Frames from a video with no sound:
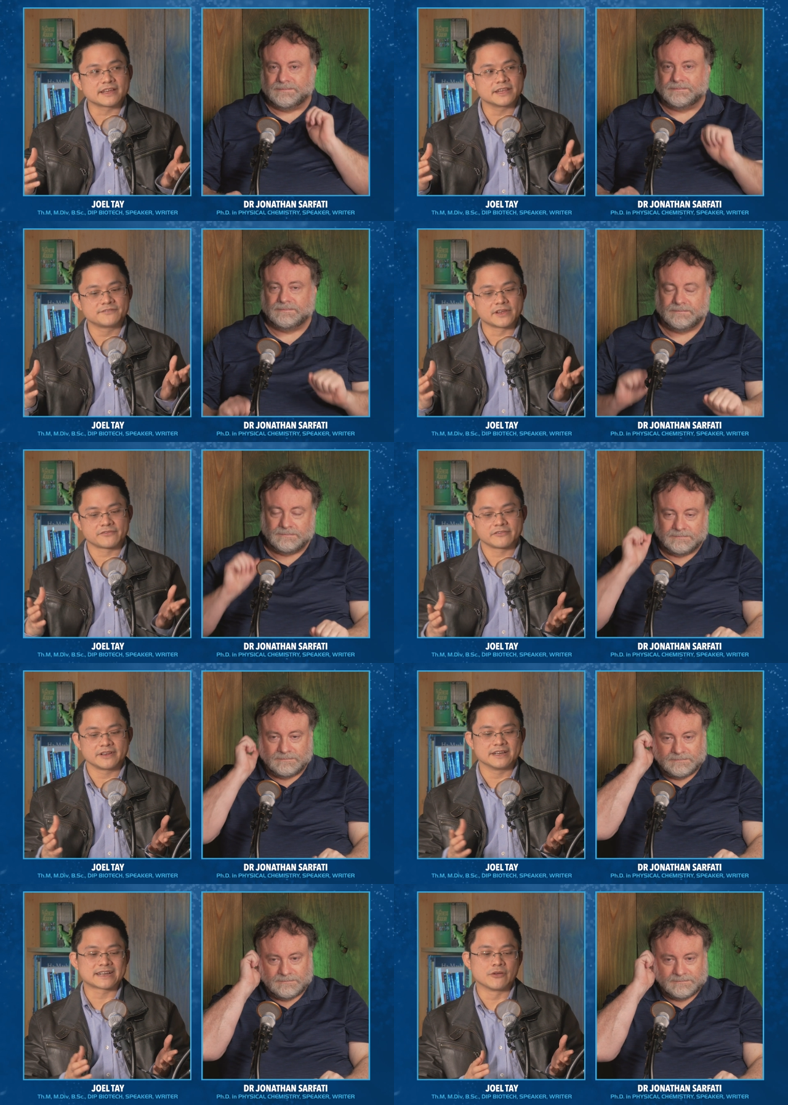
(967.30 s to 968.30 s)
Speaker 1: is that mm. if they've
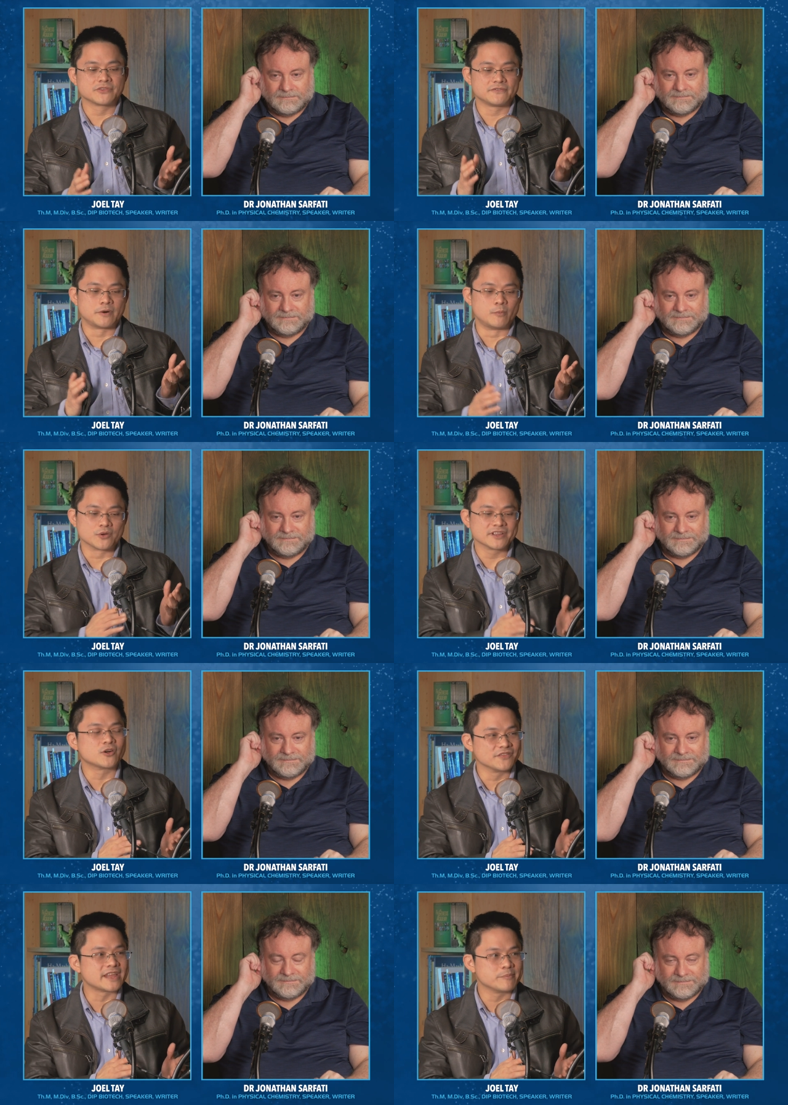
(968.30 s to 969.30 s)
already accounted for
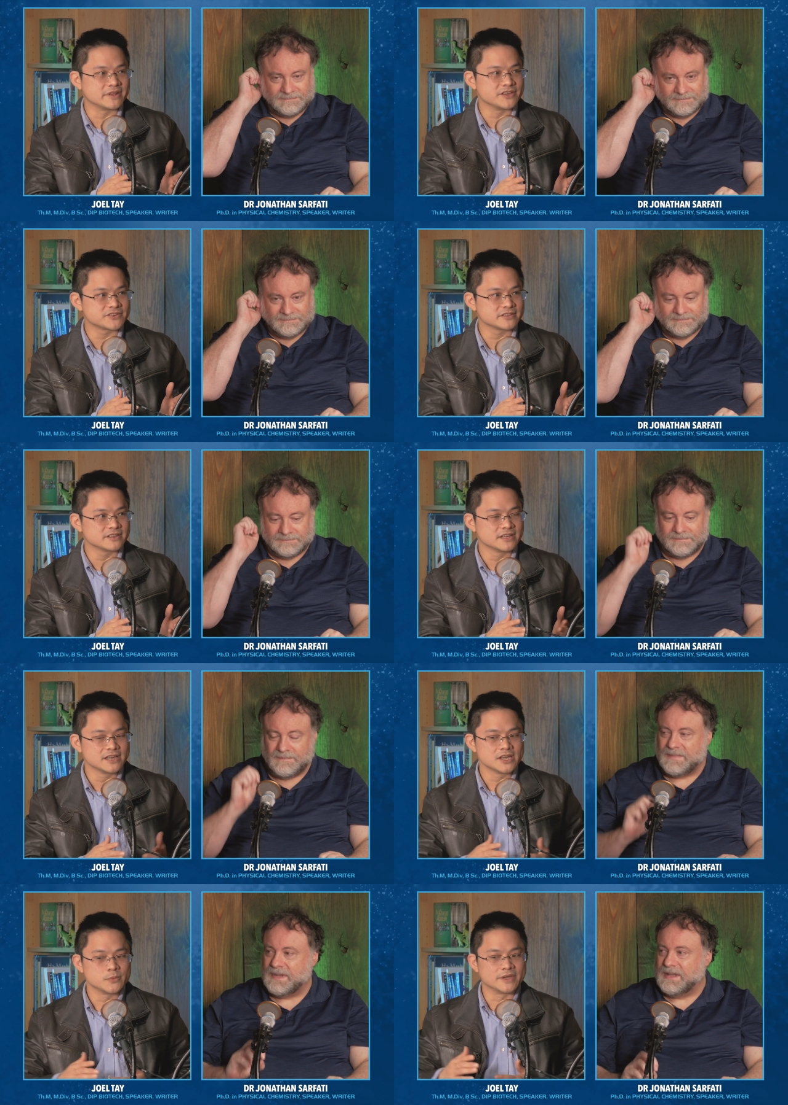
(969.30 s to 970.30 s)
modern contamination,
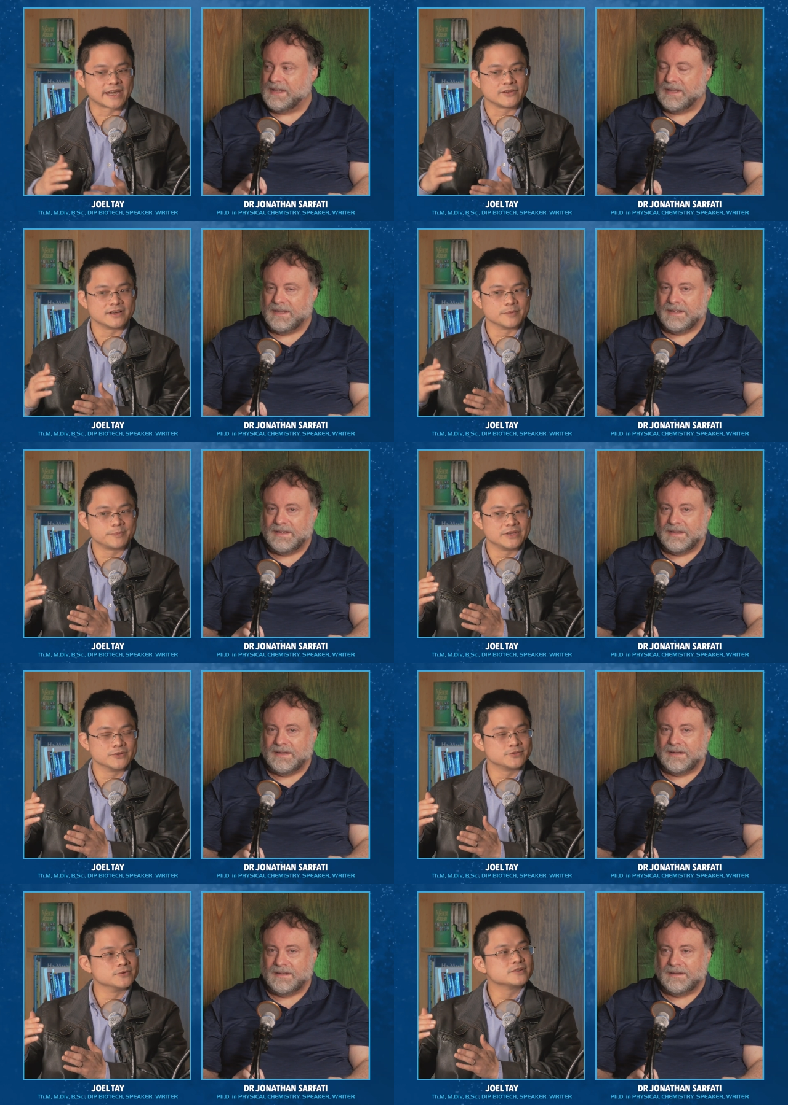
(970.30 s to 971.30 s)
we cannot
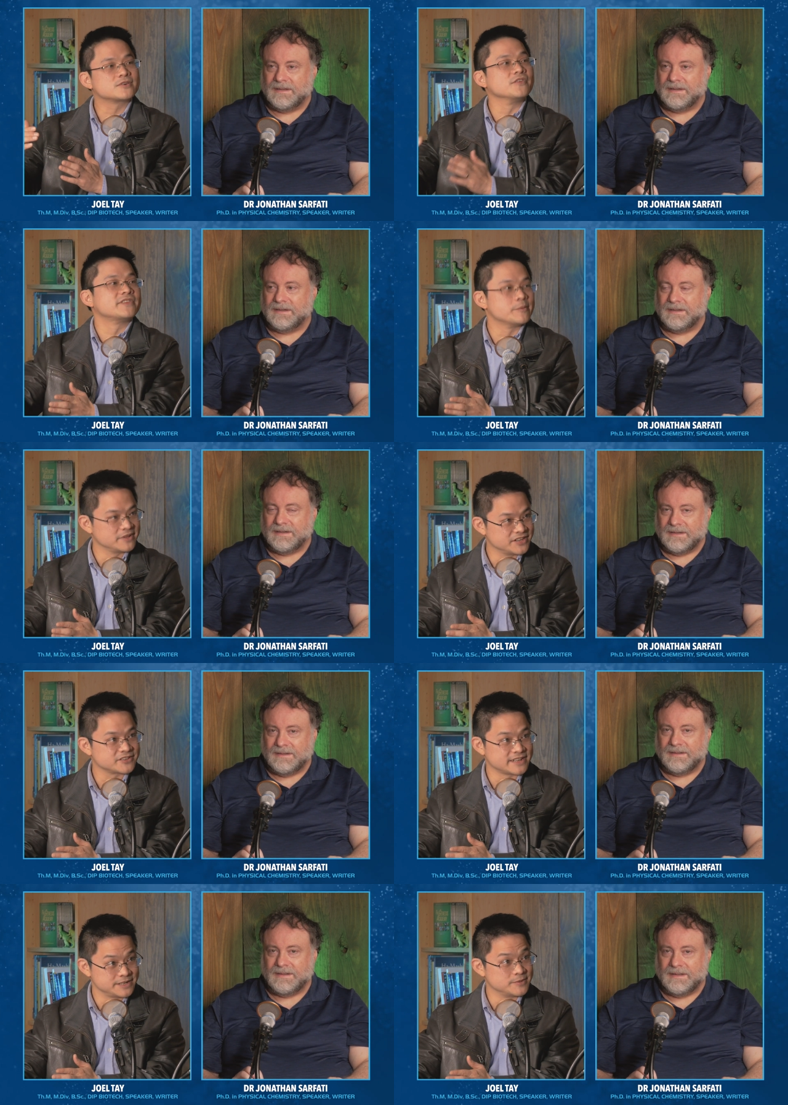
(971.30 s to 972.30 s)
appeal to
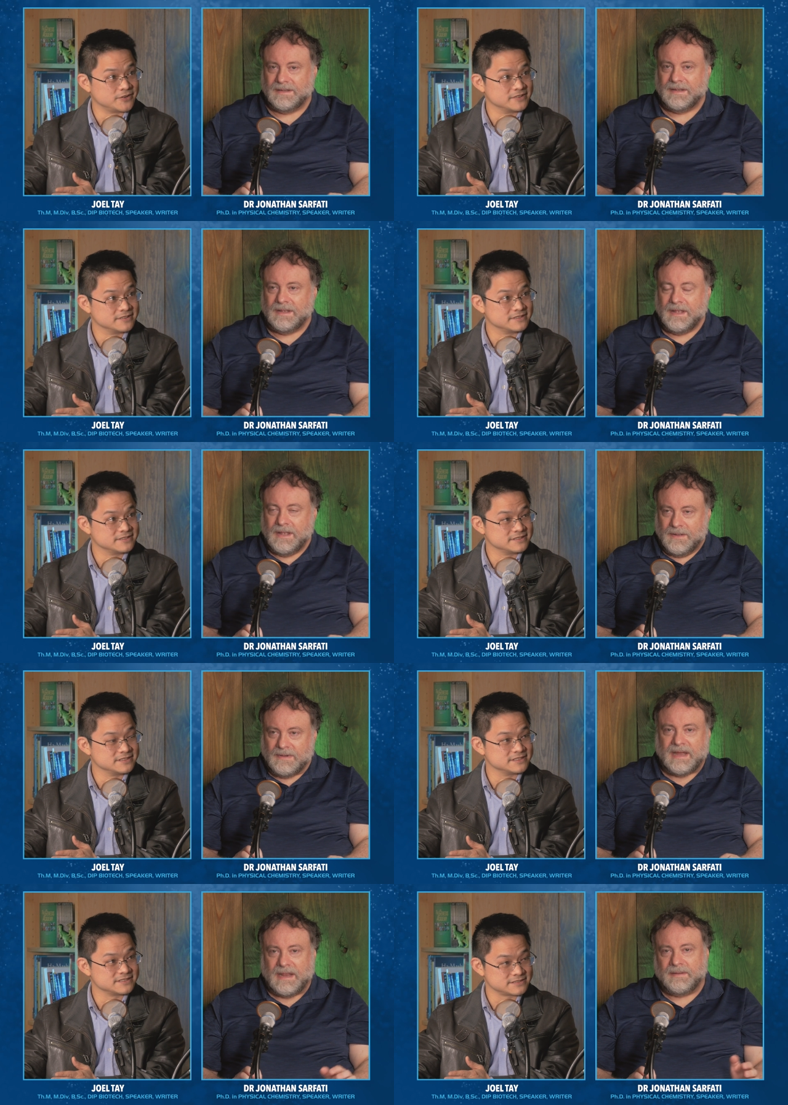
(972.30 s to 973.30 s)
contamination anymore.
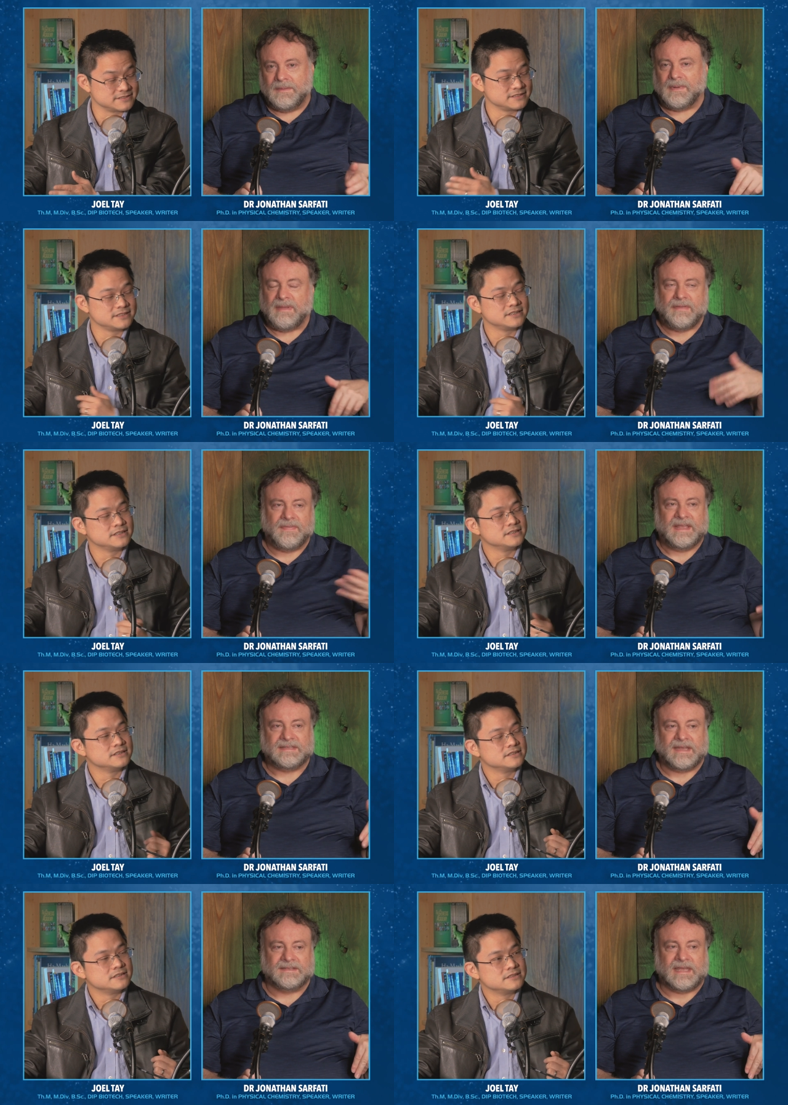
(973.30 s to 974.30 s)
Speaker 2: Right, and what other
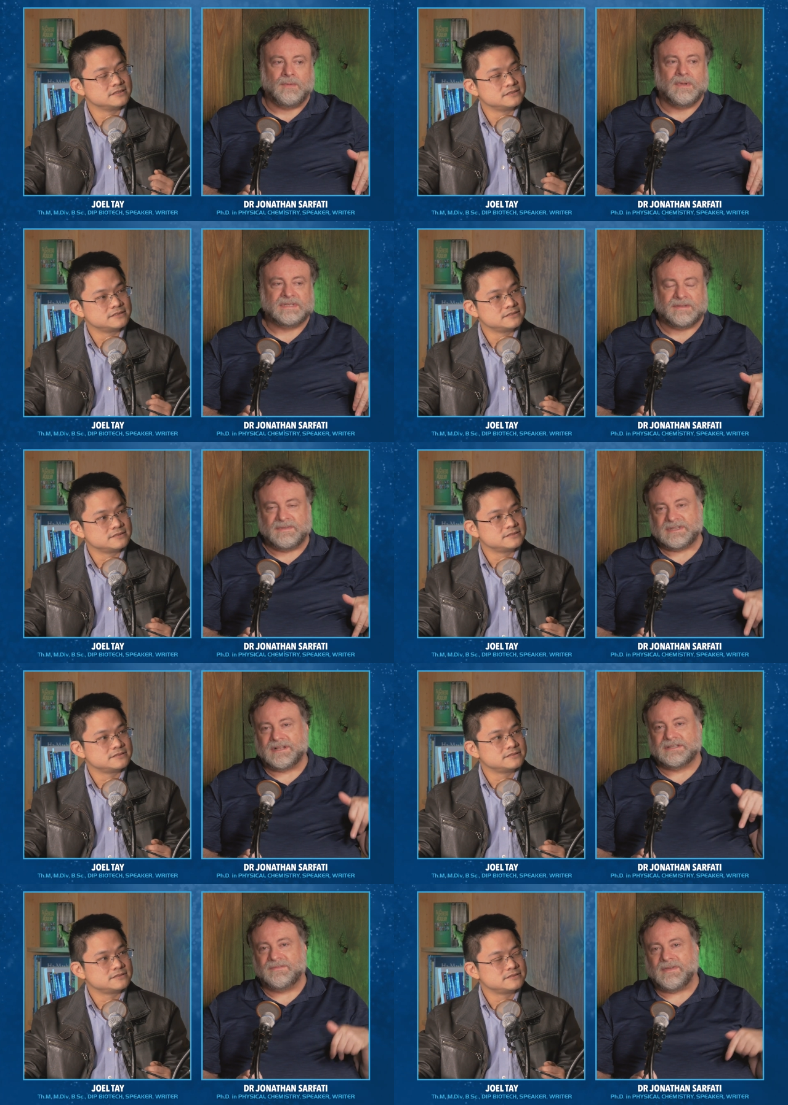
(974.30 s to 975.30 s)
things they can say? Or oh, is it the
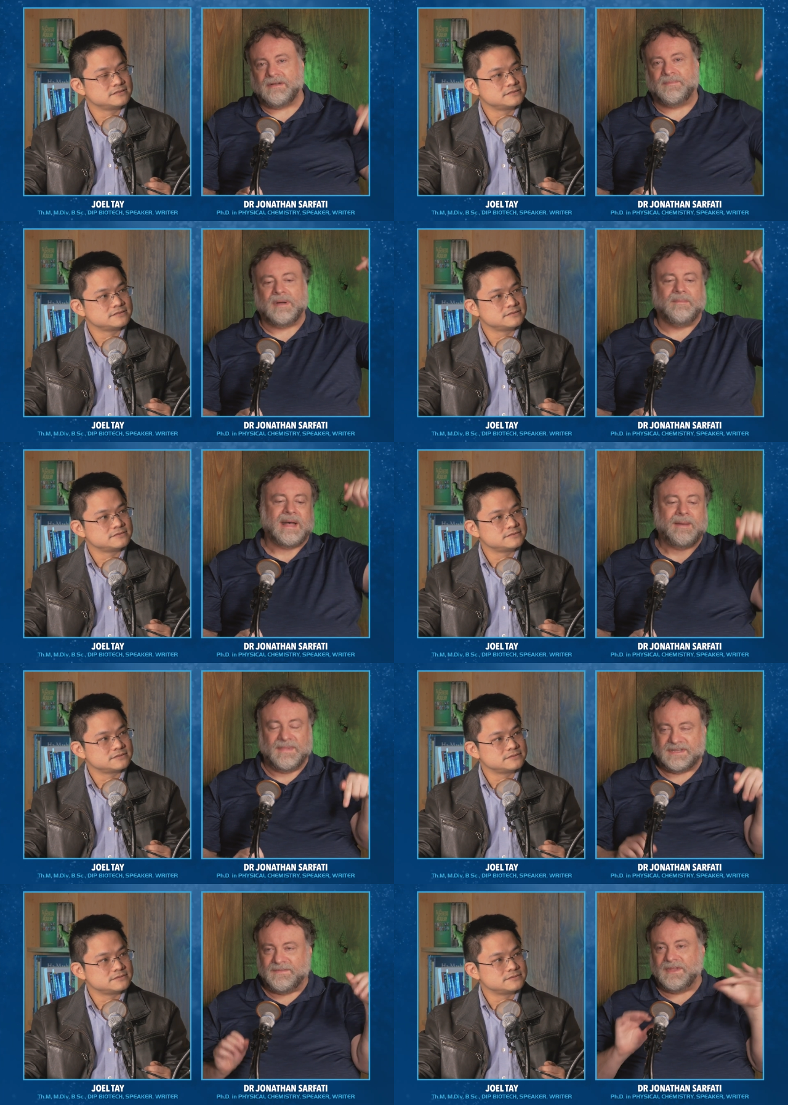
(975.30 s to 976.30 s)
result of, of
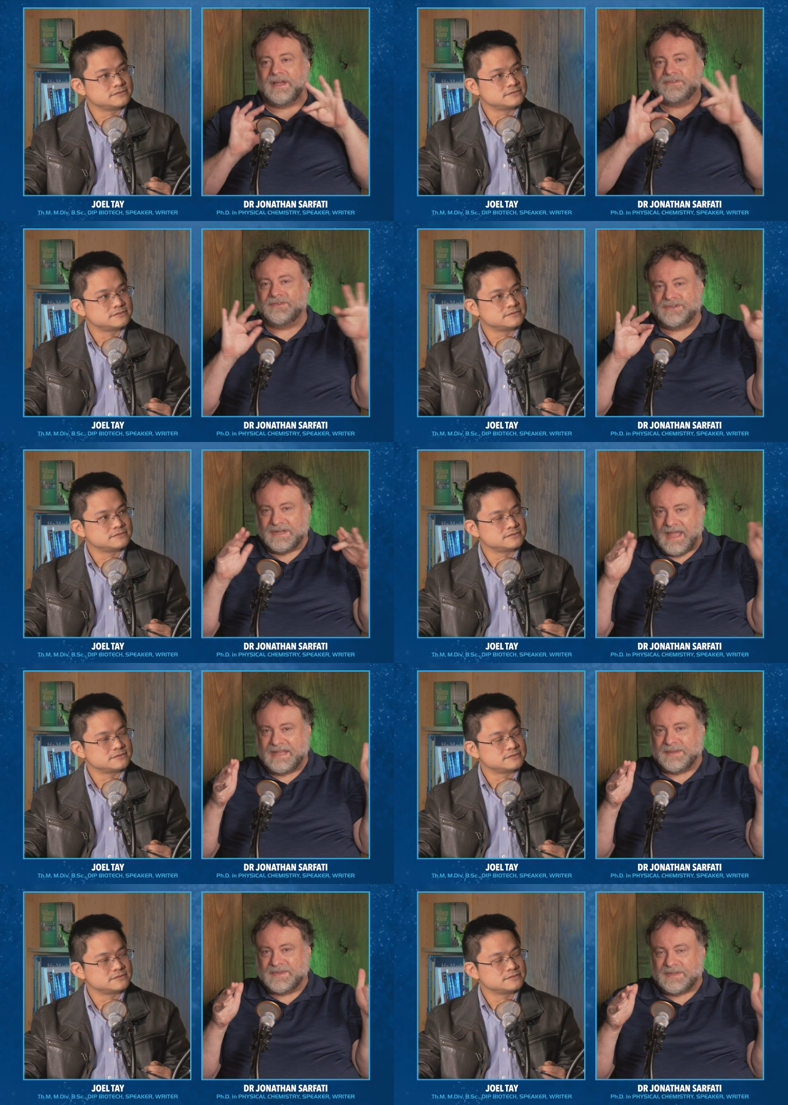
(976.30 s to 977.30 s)
bombardment of nitrogen
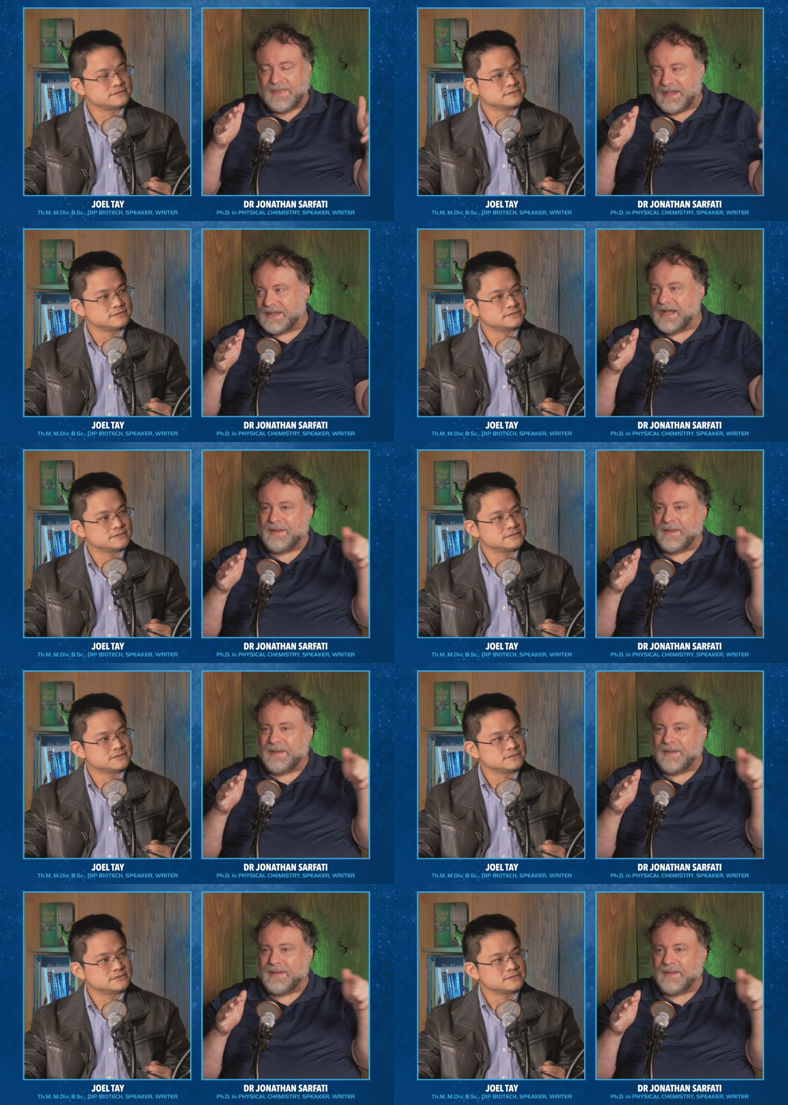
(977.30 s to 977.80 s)
atoms to make